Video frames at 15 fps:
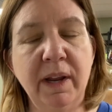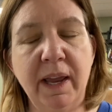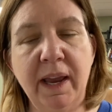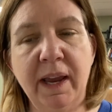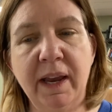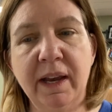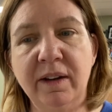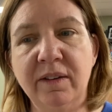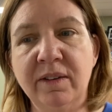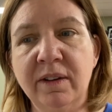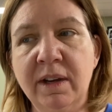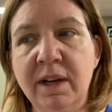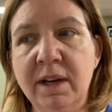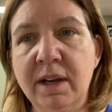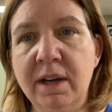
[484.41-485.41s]
And,
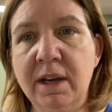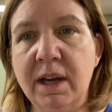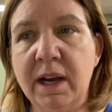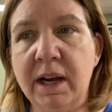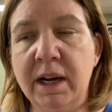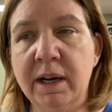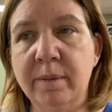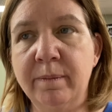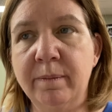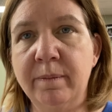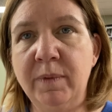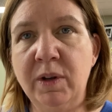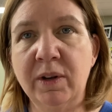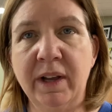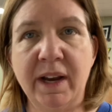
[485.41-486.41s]

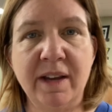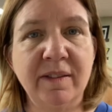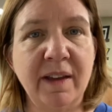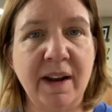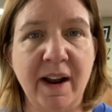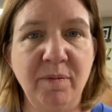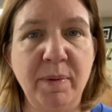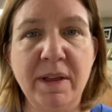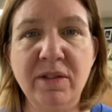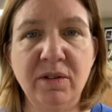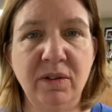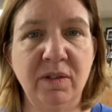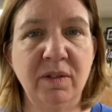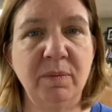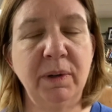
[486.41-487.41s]
like I said, I've been
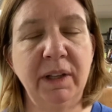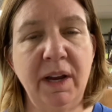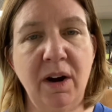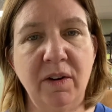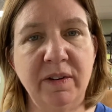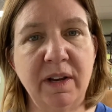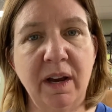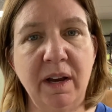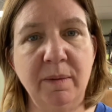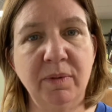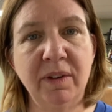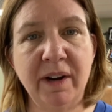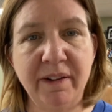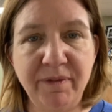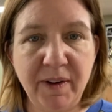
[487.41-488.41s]
through some really hard times,
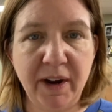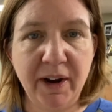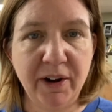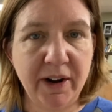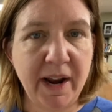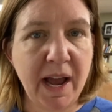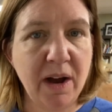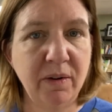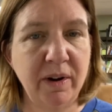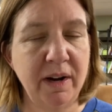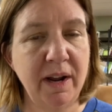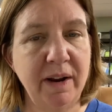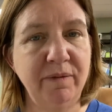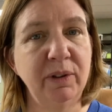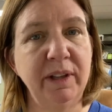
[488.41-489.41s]
and I figured it out, and
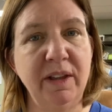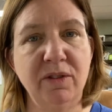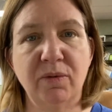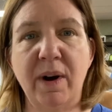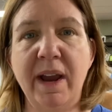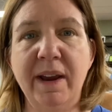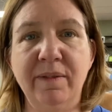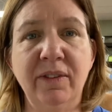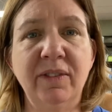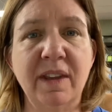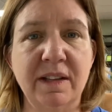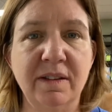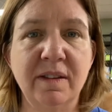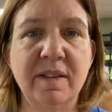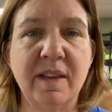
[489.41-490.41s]
I've really thrived
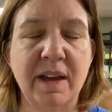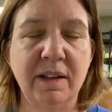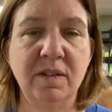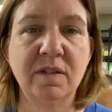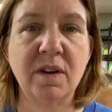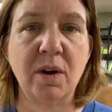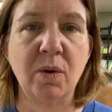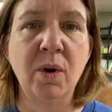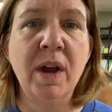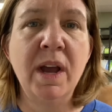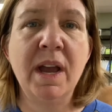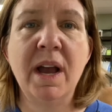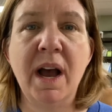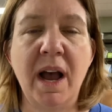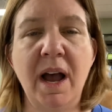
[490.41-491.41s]
since then. So
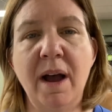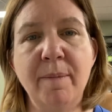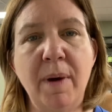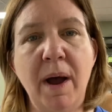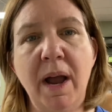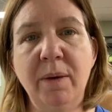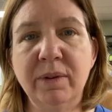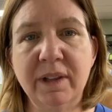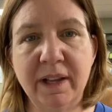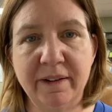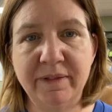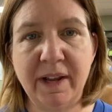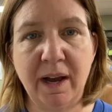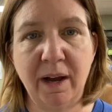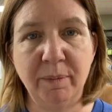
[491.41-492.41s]
I would love
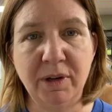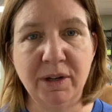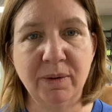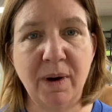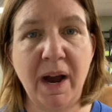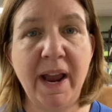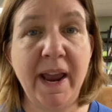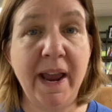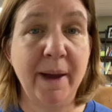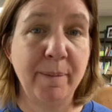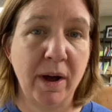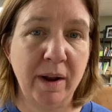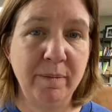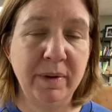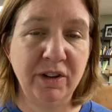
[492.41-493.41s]
to help you. I am
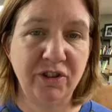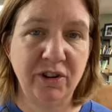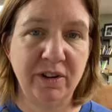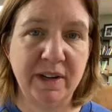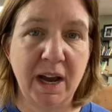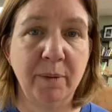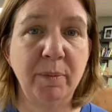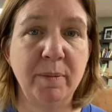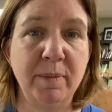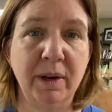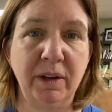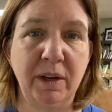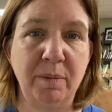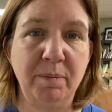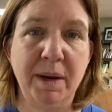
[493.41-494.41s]
on a mission to help 1
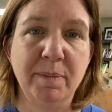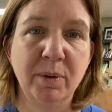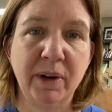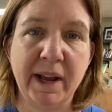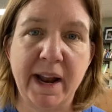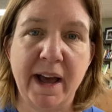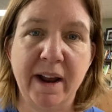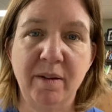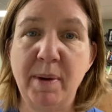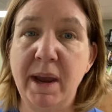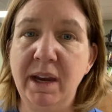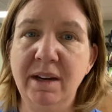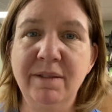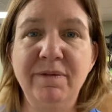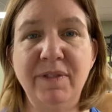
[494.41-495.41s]
million people get out of
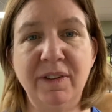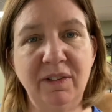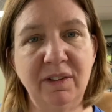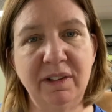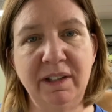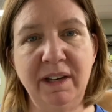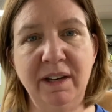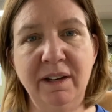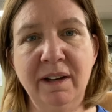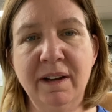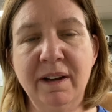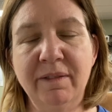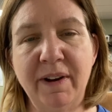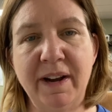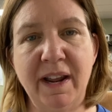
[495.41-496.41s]
pain, physically,
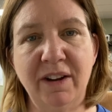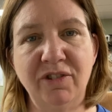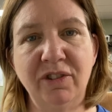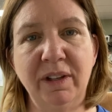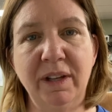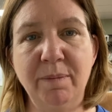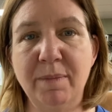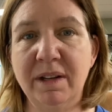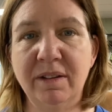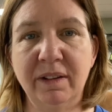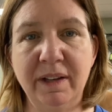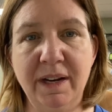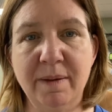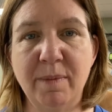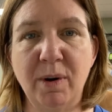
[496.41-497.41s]
financially,
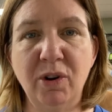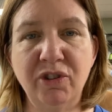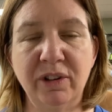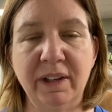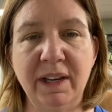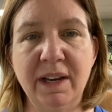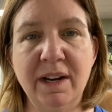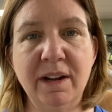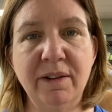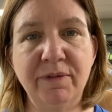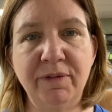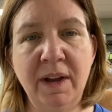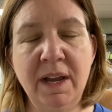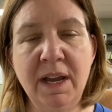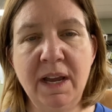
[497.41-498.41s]
mentally, and emotionally. And if
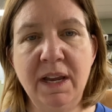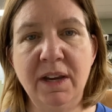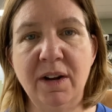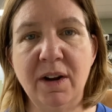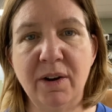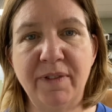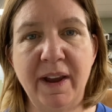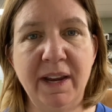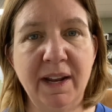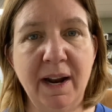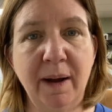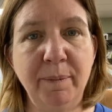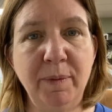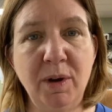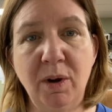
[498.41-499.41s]
I could
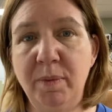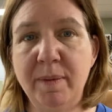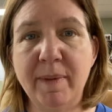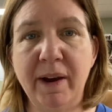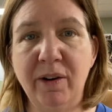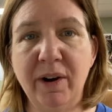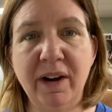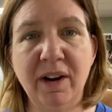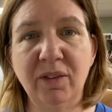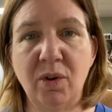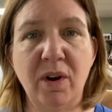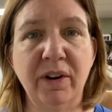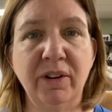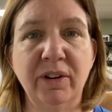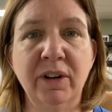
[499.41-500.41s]
help you, it'd be my greatest
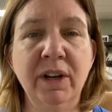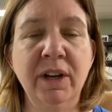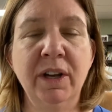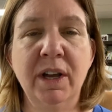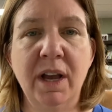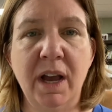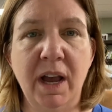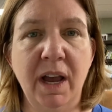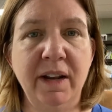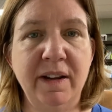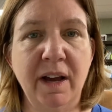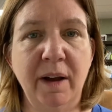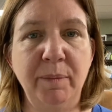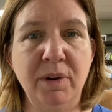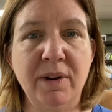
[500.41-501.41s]
honor to
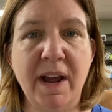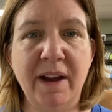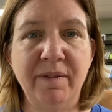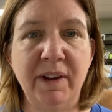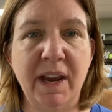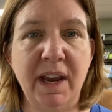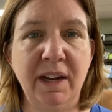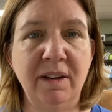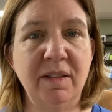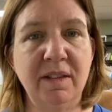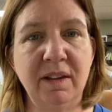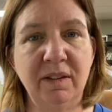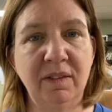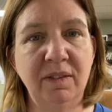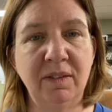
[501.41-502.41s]
help you navigate
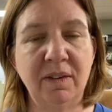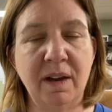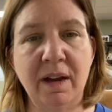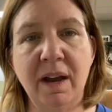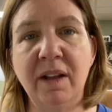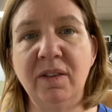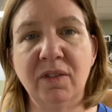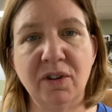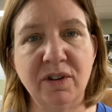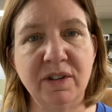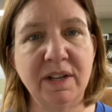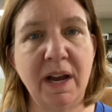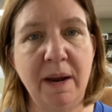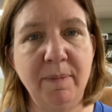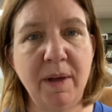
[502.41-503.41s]
this uncertain
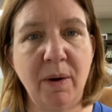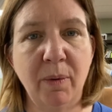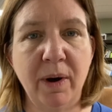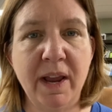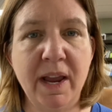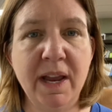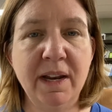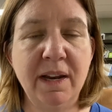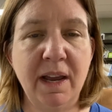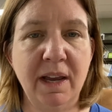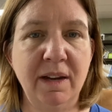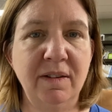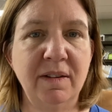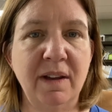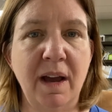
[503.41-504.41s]
time that we're in,
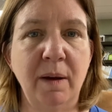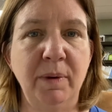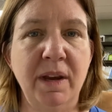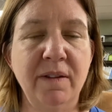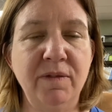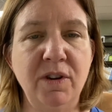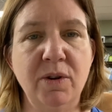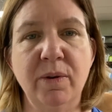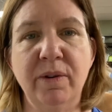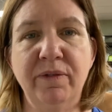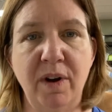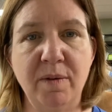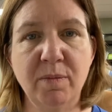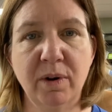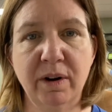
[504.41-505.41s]
and to help give you a
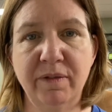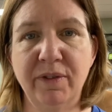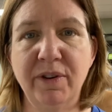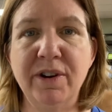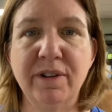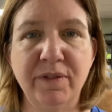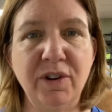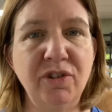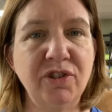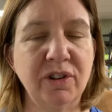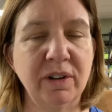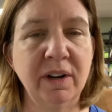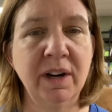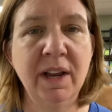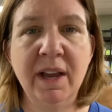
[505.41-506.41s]
framework for your future.